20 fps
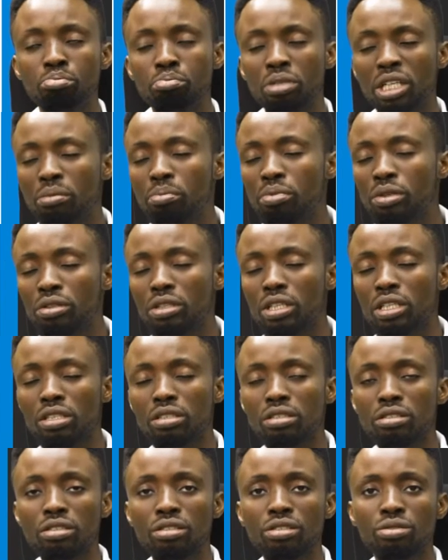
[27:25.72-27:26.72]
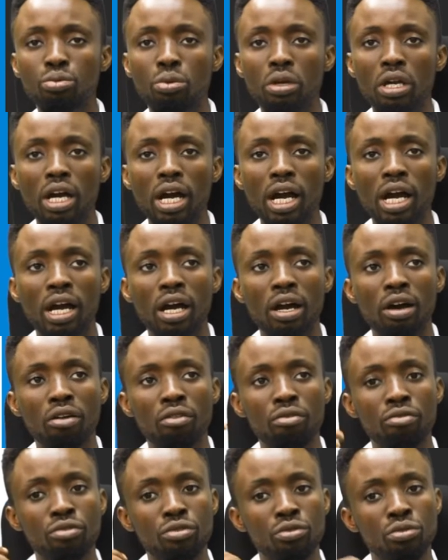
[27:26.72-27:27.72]
big buildings, we
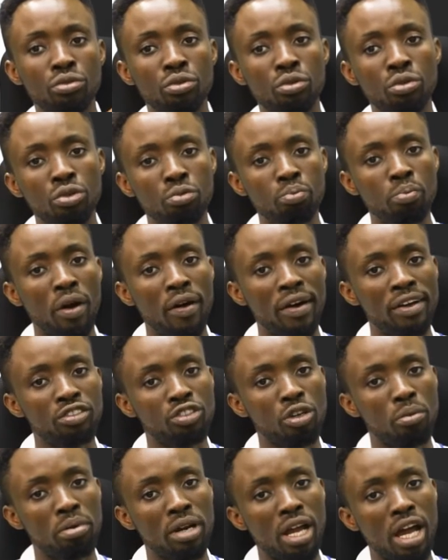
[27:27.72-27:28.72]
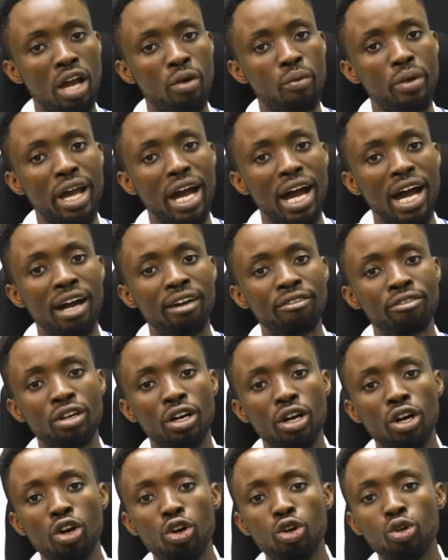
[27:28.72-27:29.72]
have good power supply, we have
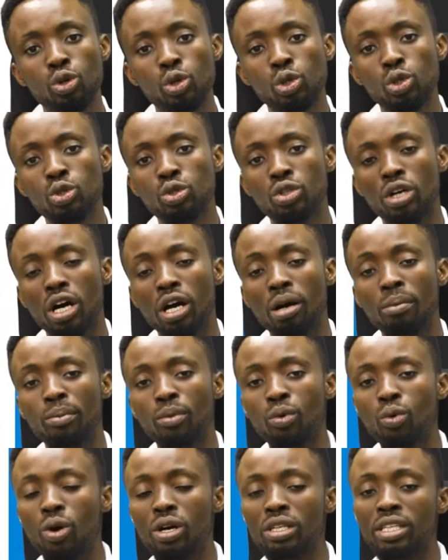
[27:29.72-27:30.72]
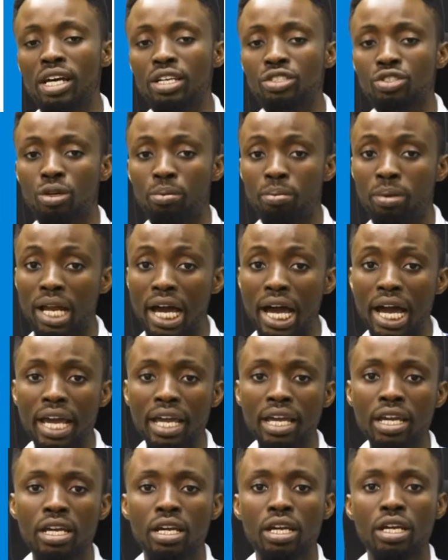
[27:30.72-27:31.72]
good water
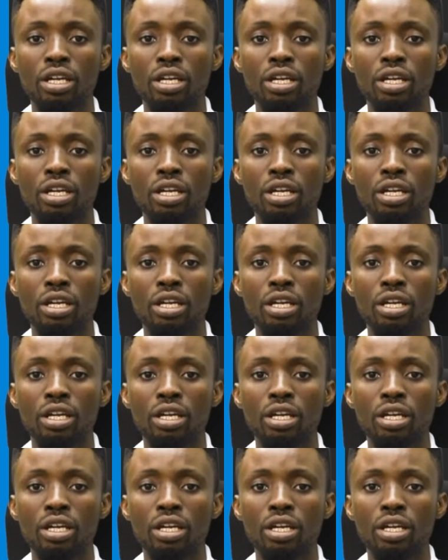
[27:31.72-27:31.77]
supply.